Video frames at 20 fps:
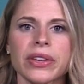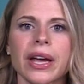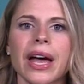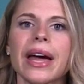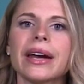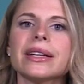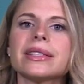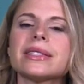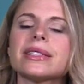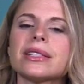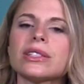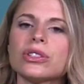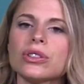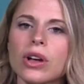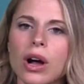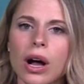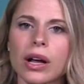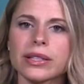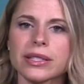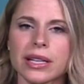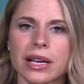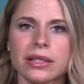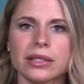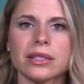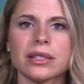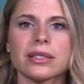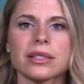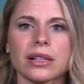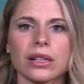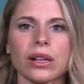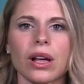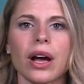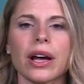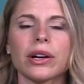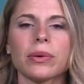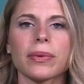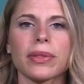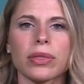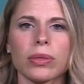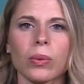And it does not tend to
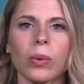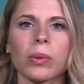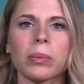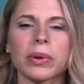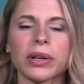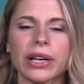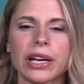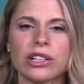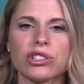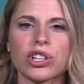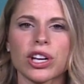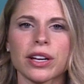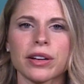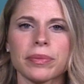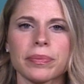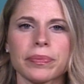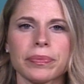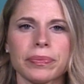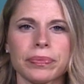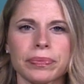decline with normal aging.